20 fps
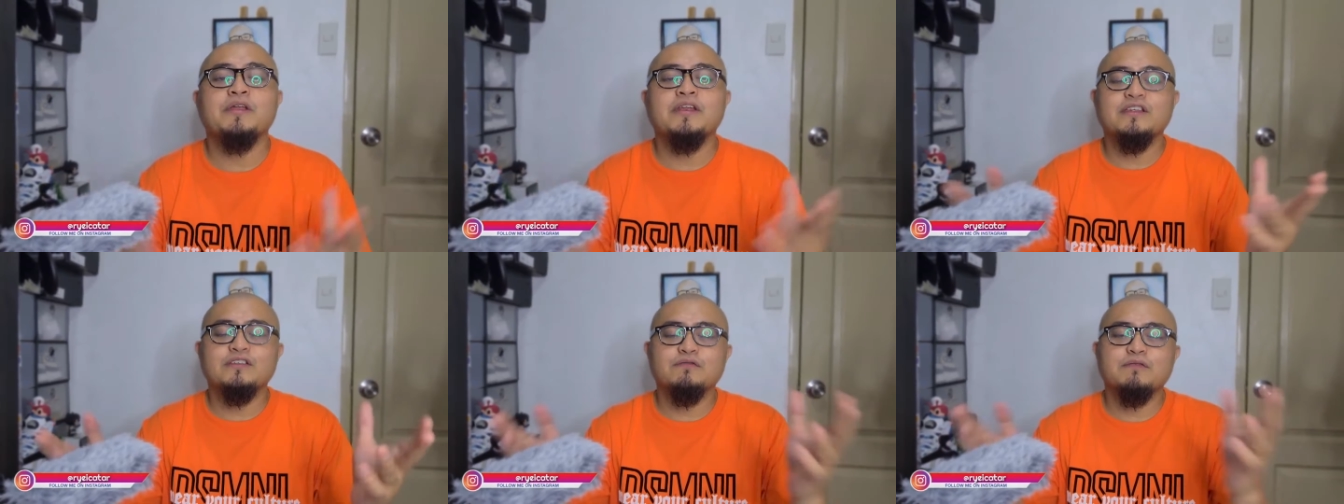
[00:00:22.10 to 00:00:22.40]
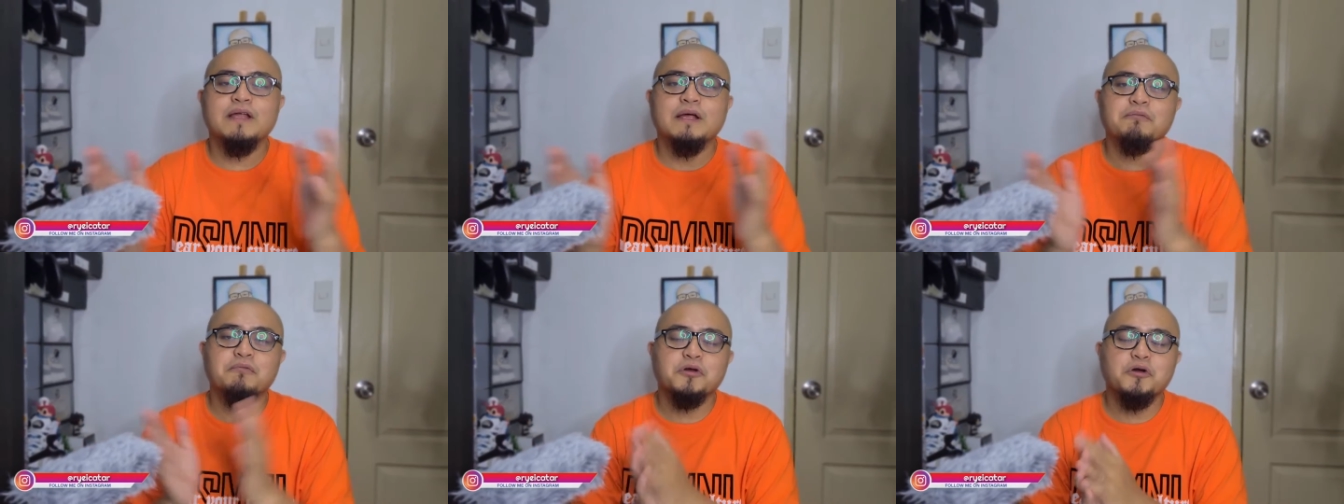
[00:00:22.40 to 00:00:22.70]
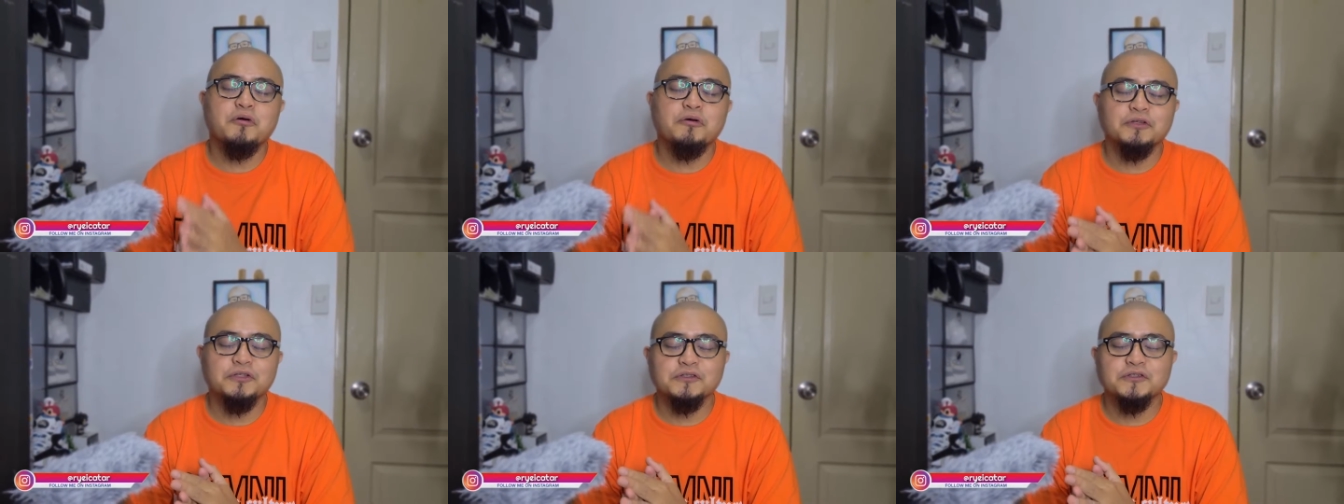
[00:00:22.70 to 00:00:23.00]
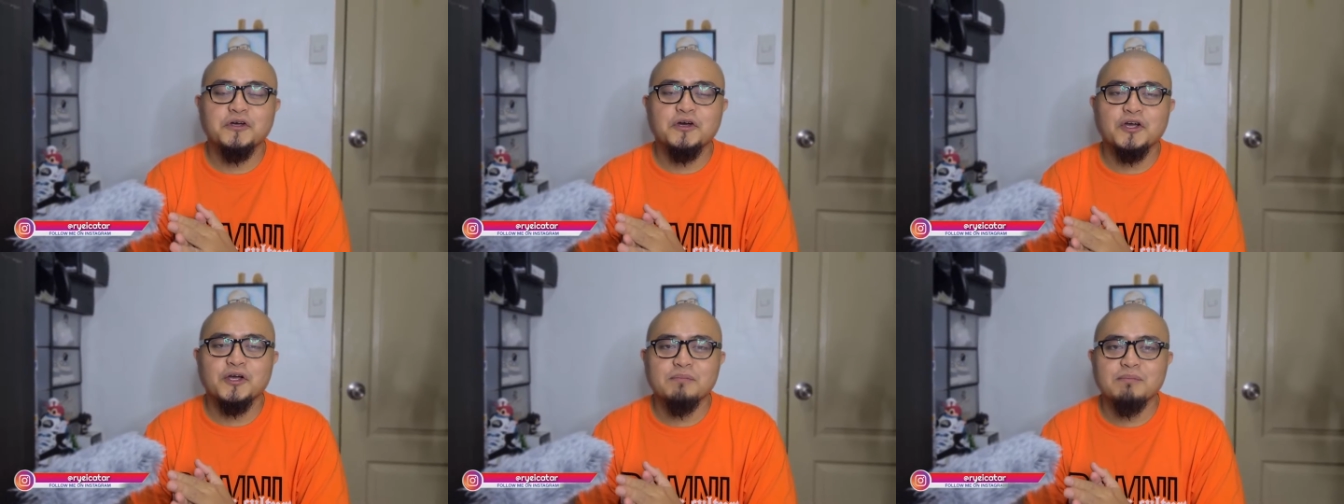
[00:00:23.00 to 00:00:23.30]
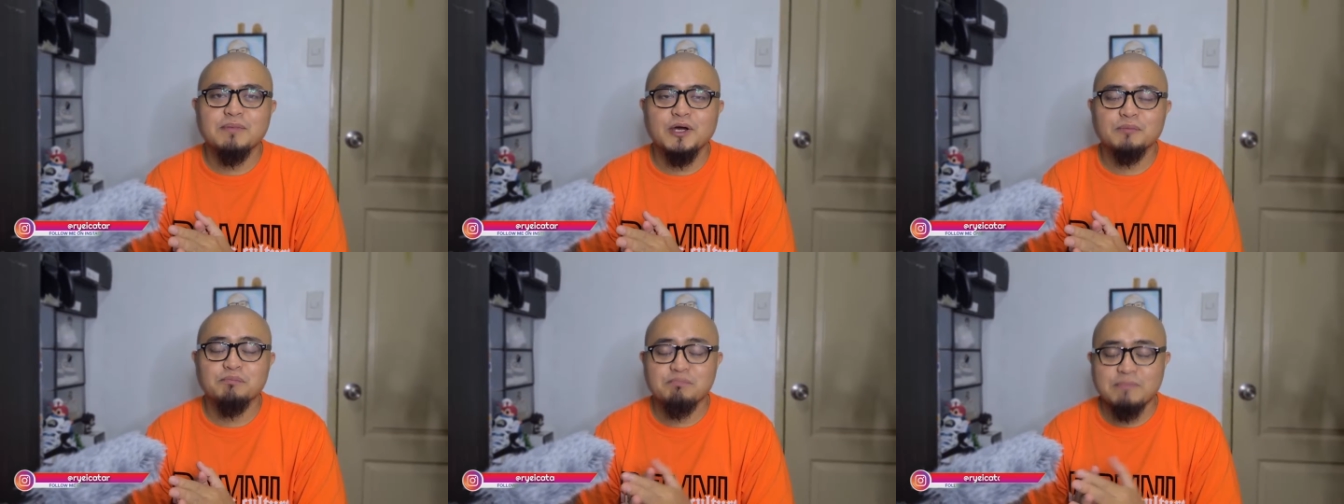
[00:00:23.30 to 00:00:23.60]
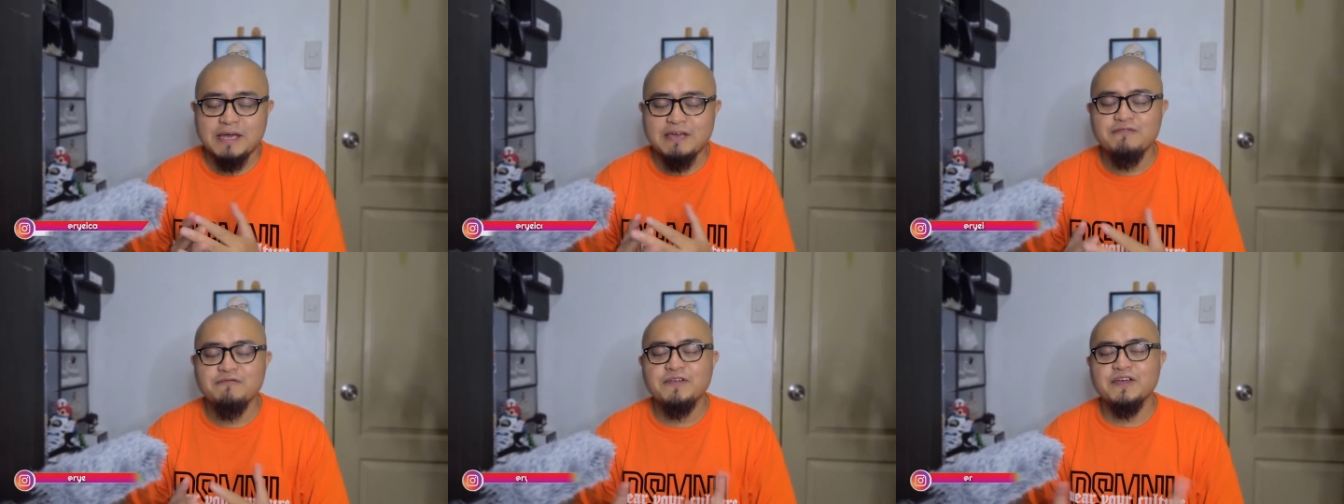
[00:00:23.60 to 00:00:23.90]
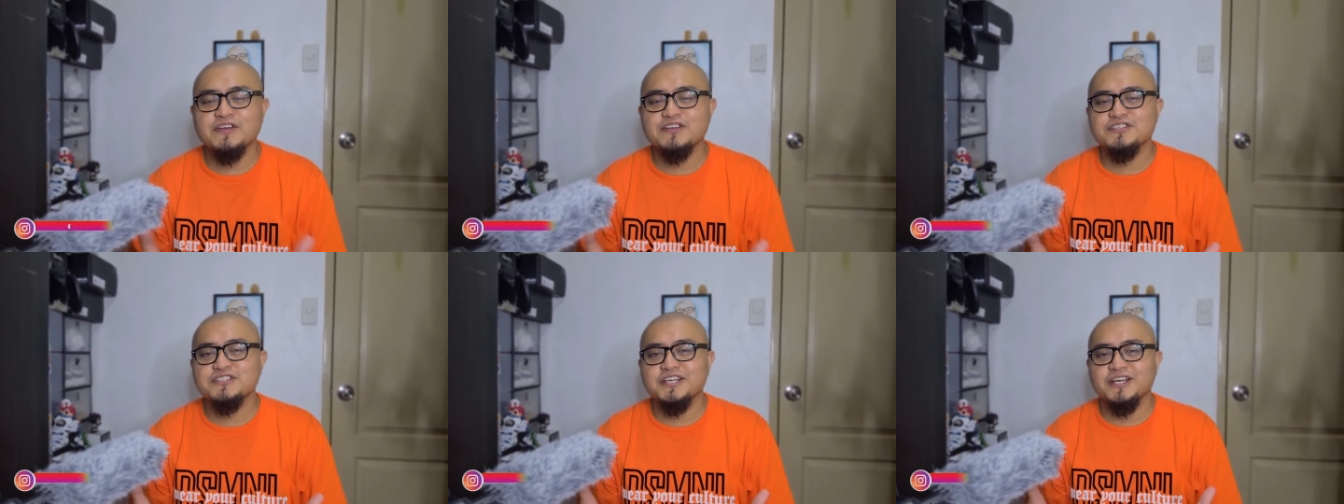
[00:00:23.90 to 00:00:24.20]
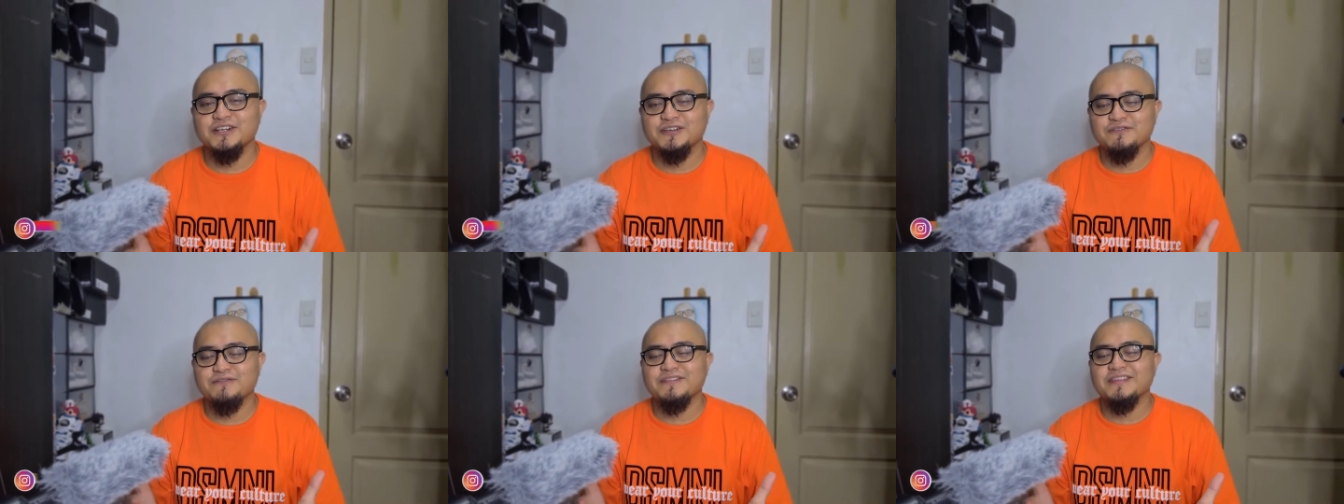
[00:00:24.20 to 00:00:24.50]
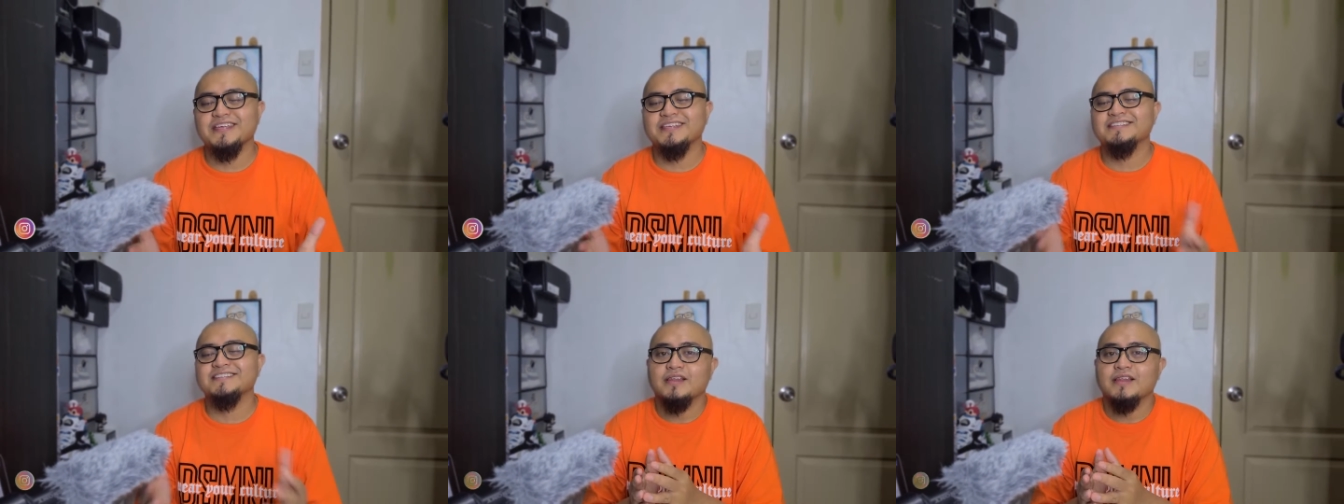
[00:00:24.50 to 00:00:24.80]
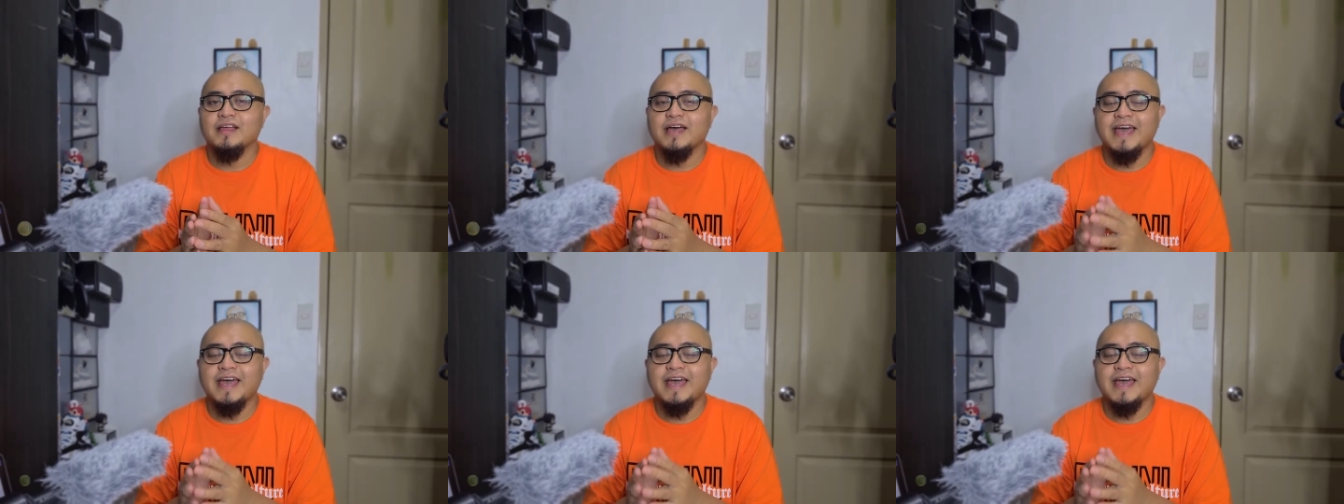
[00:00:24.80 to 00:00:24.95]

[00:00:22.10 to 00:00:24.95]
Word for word: in this vlog, we're going to talk about my fair share of this.